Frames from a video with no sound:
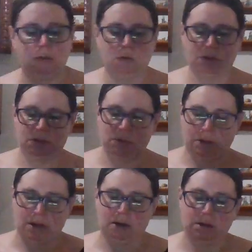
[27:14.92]
So this
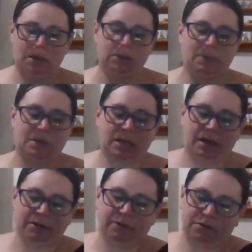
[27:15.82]
one has been
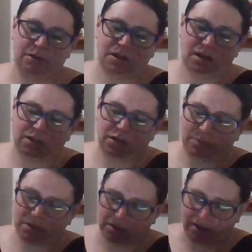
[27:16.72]
getting a little
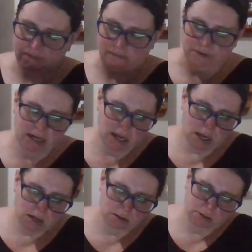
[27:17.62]
bit of love every day.
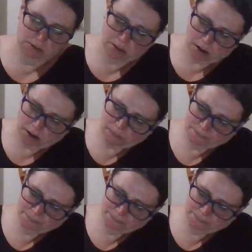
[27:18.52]
I'm